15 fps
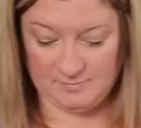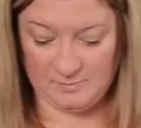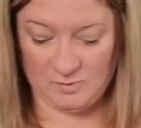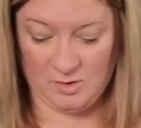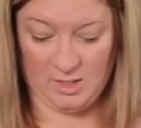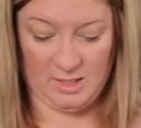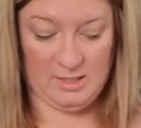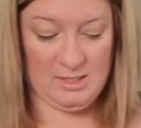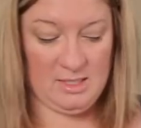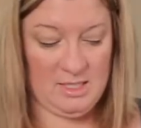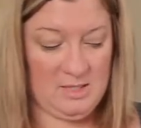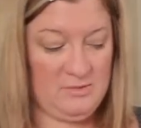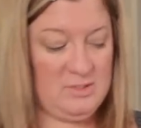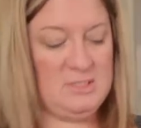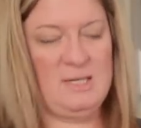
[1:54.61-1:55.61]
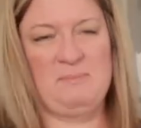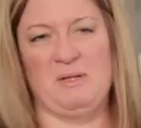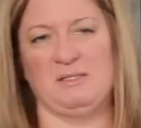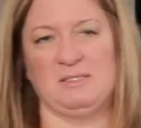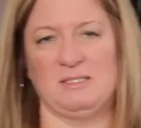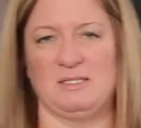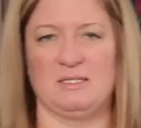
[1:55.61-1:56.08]
okay? This, I
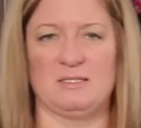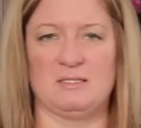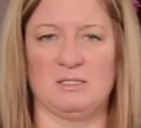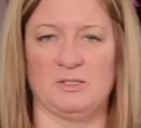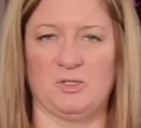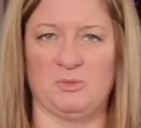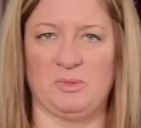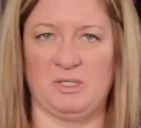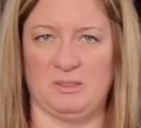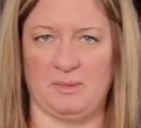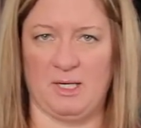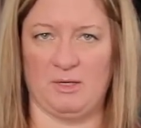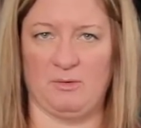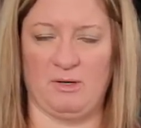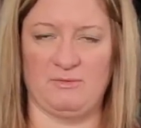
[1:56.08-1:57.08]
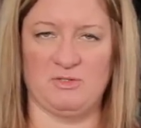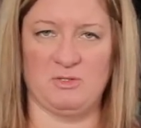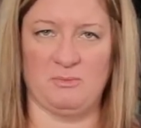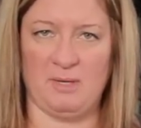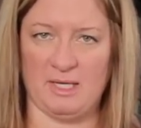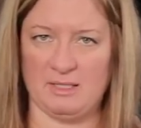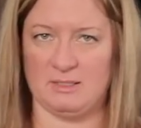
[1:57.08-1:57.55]
melted this a little bit in the microwave, so it
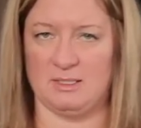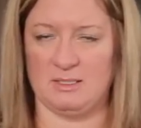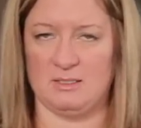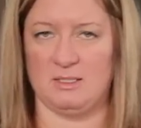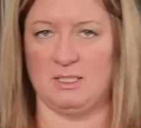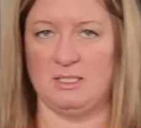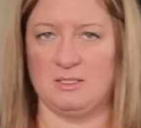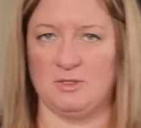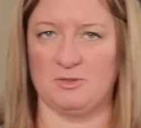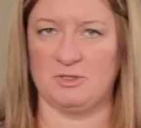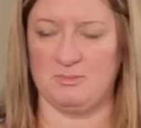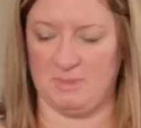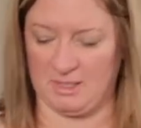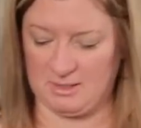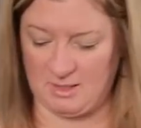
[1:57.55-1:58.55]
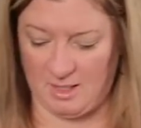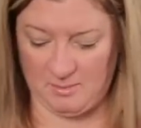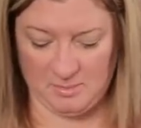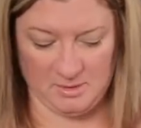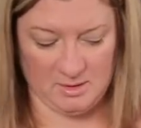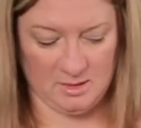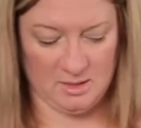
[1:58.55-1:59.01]
makes it easier to mix up.
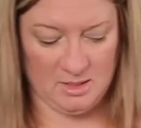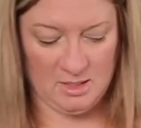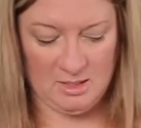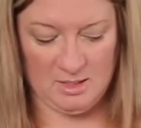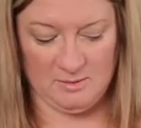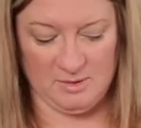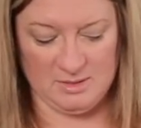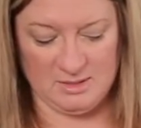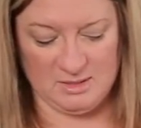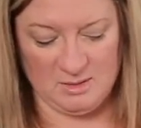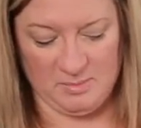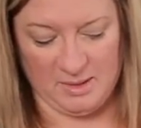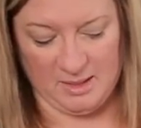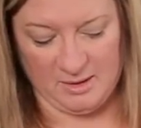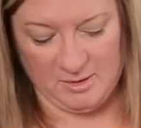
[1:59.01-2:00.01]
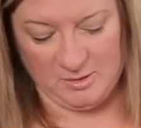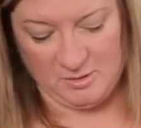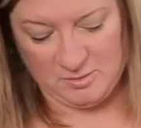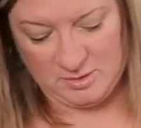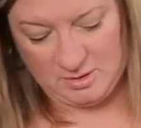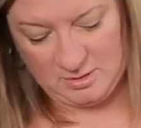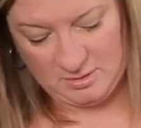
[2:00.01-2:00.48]
This is
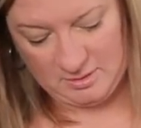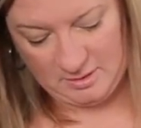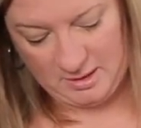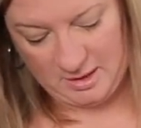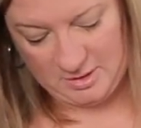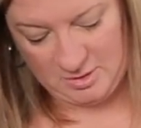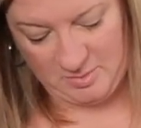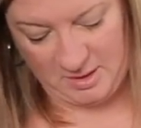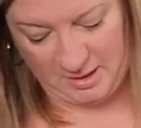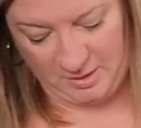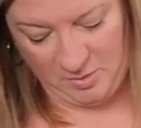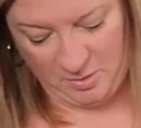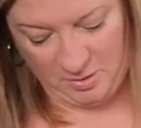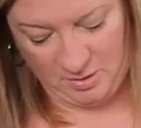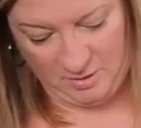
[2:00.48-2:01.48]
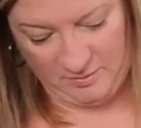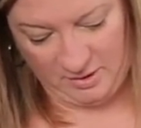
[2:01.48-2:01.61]
about, gosh, about a quarter of